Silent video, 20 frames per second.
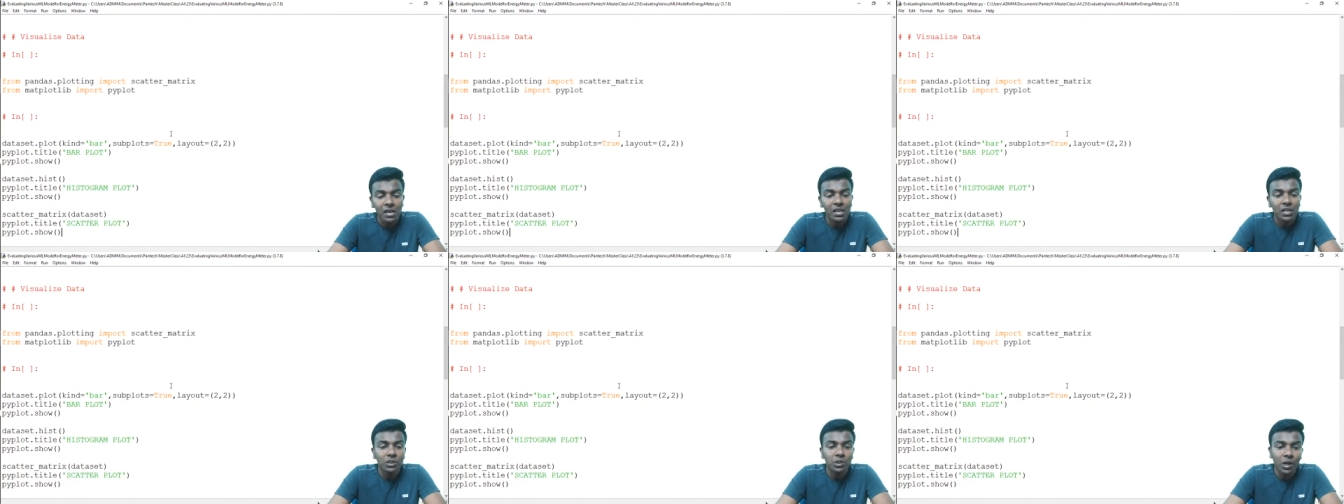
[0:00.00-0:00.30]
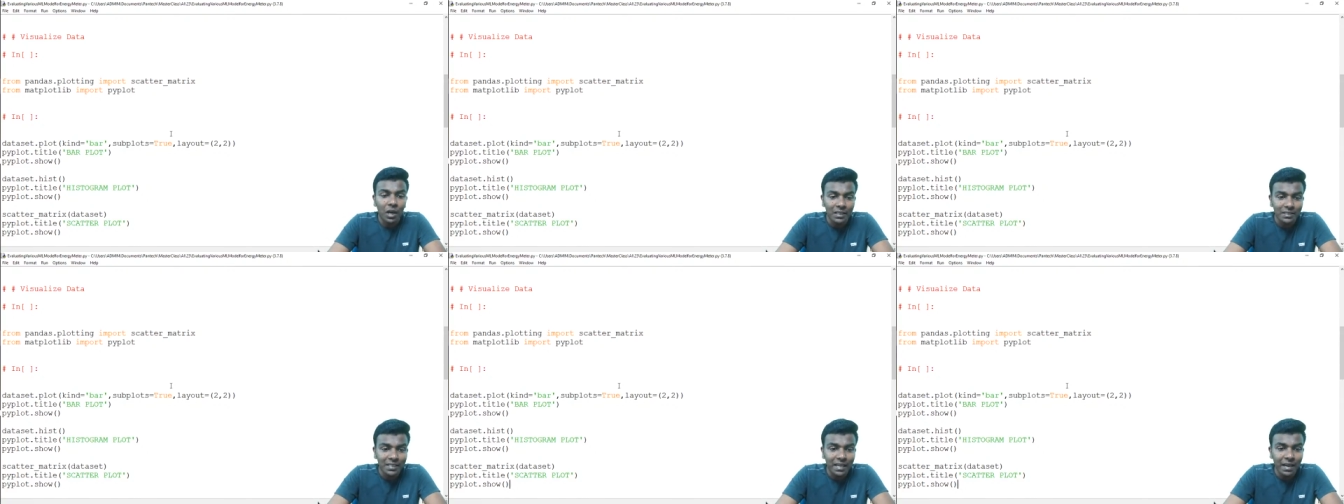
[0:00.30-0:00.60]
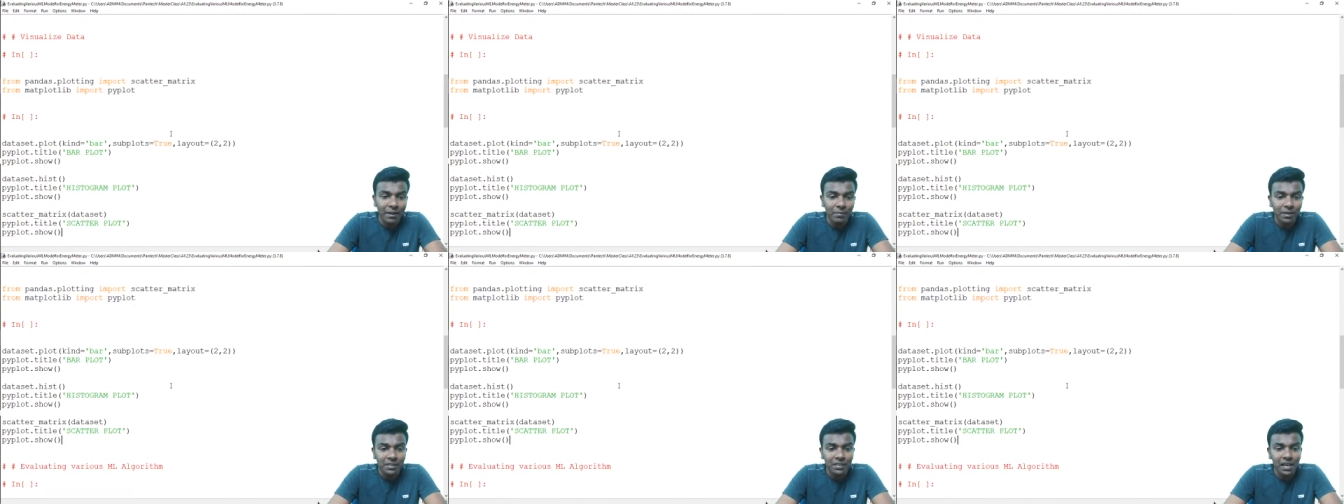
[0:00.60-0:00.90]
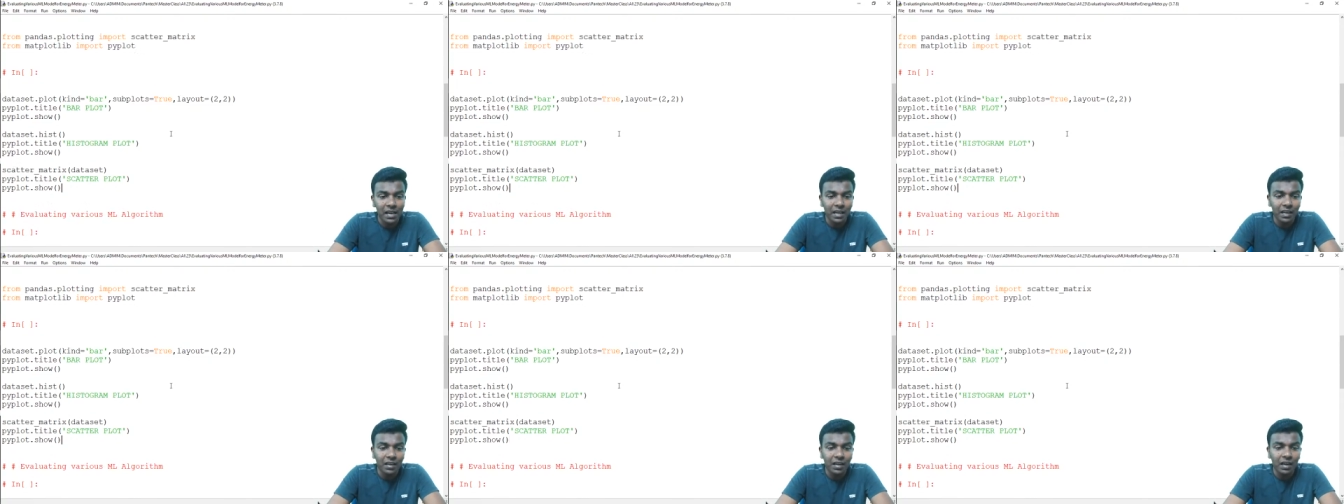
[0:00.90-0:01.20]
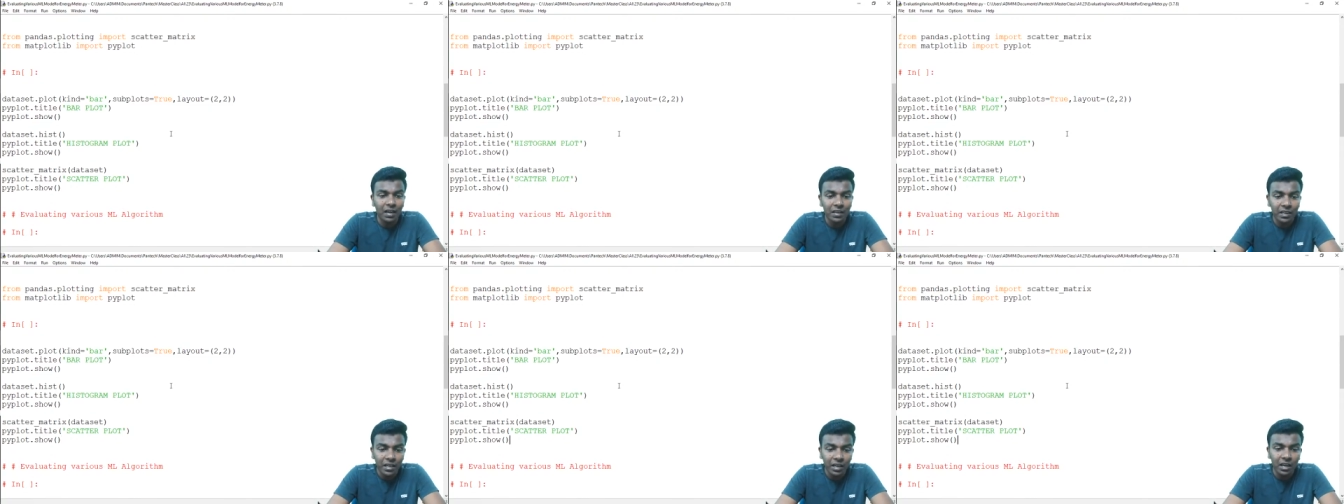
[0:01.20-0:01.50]
So same as like
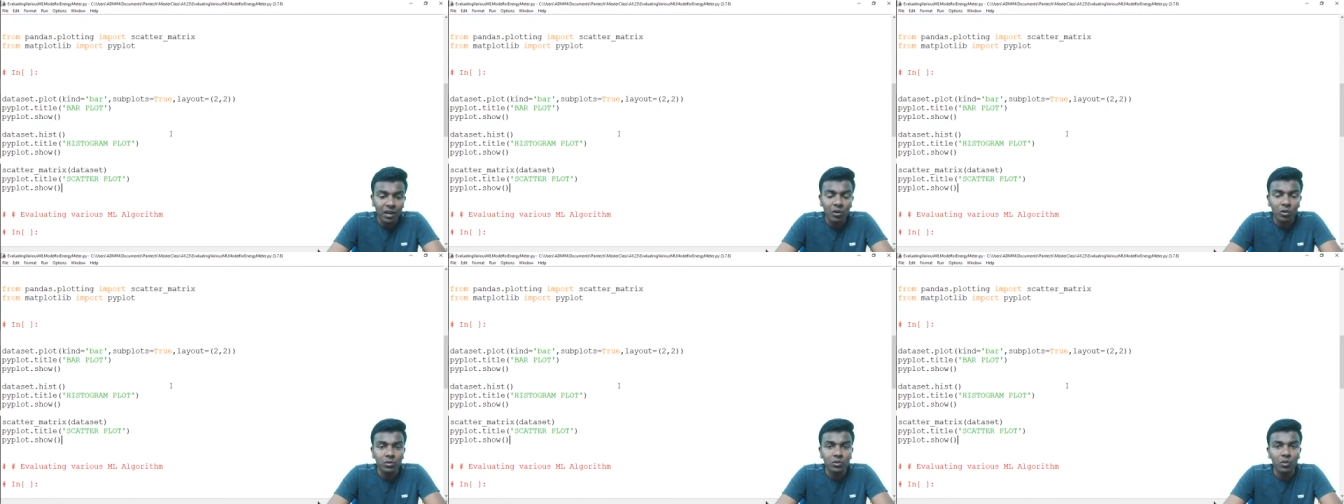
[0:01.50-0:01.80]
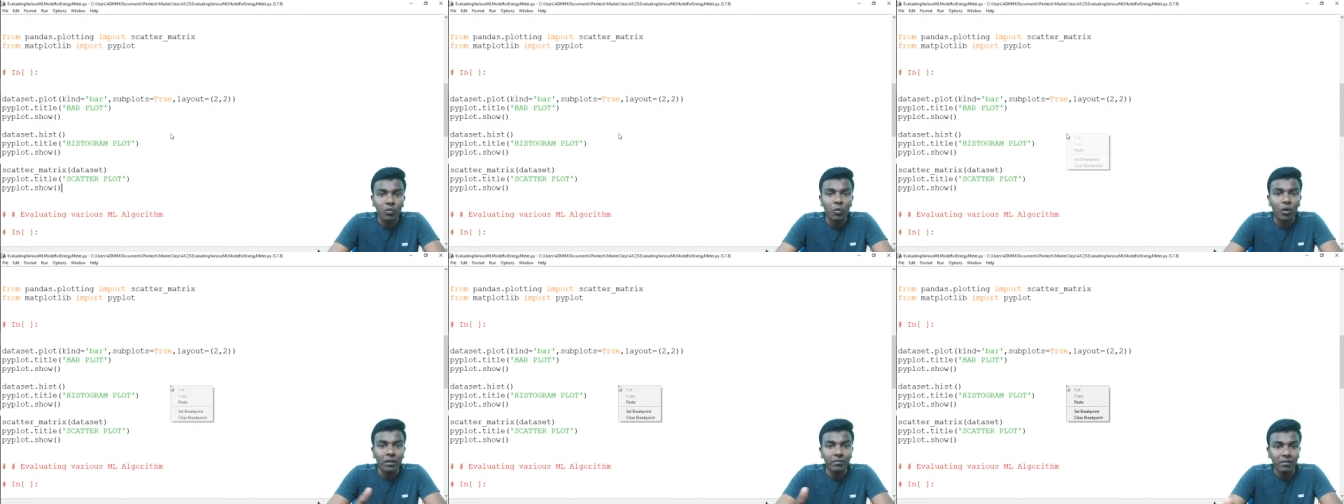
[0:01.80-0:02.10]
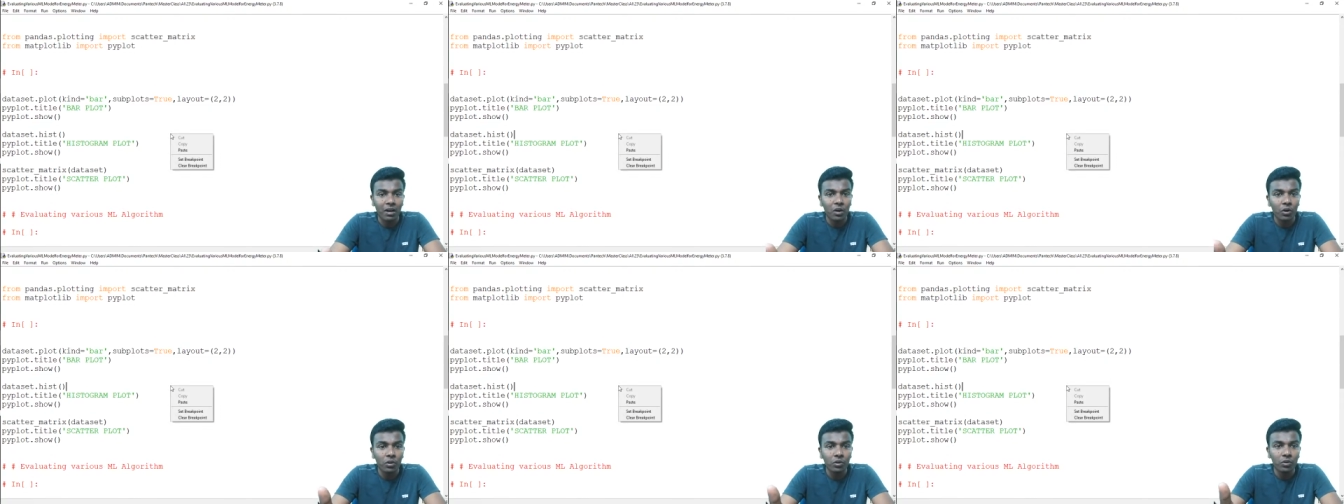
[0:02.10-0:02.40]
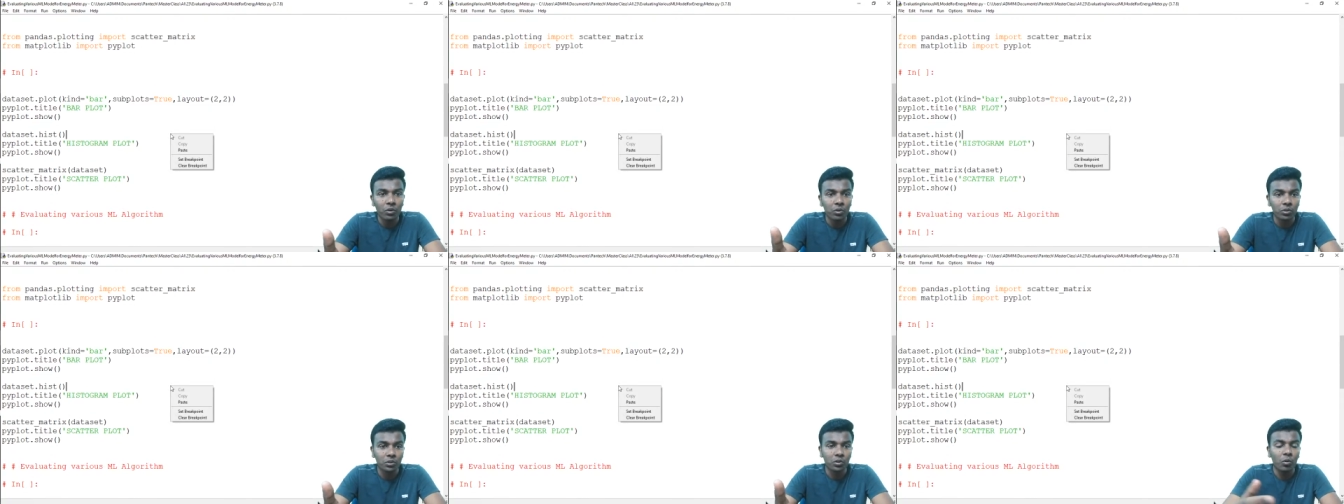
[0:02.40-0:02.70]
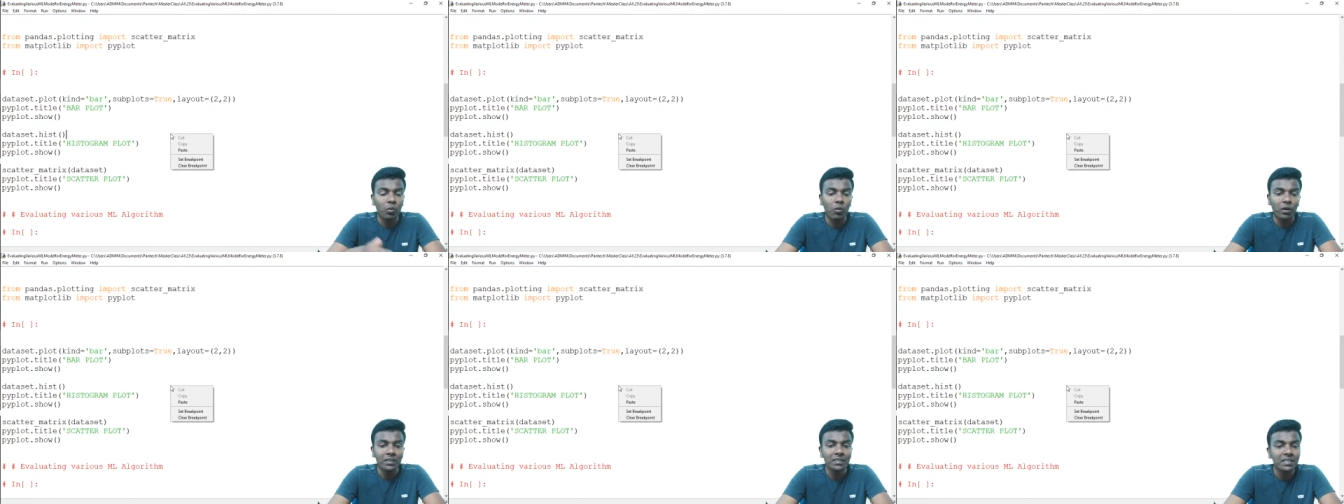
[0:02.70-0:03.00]
here also what we are going to do. So
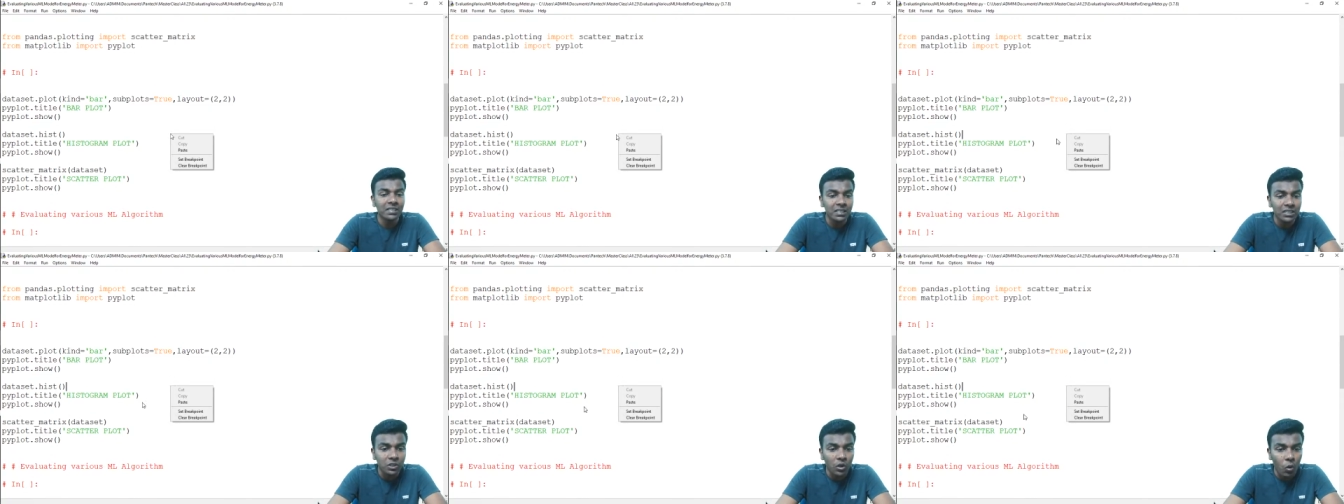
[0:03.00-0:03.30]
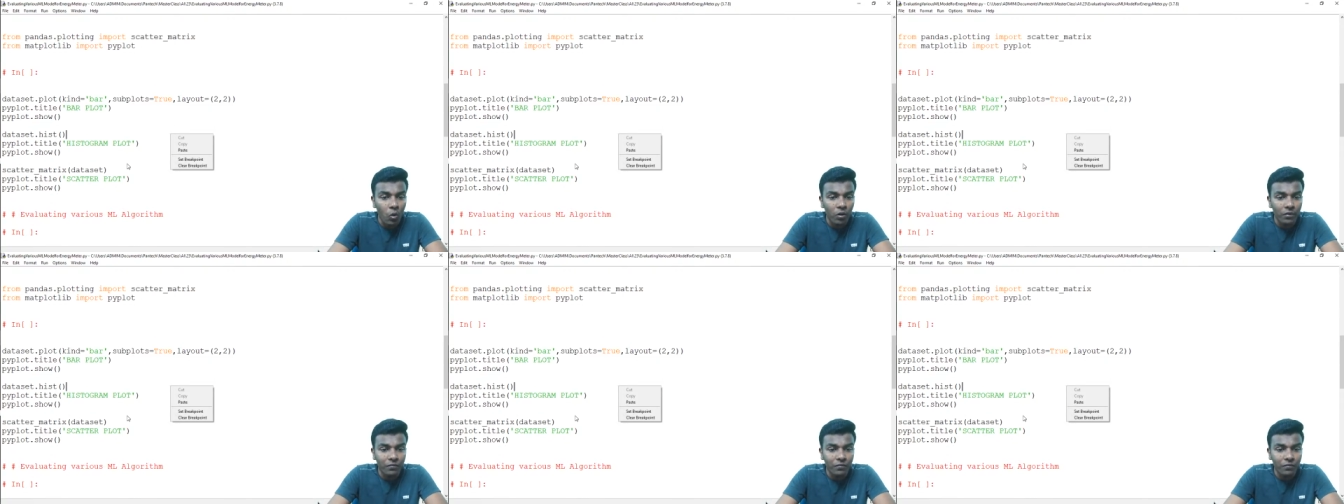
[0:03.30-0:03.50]
what is this code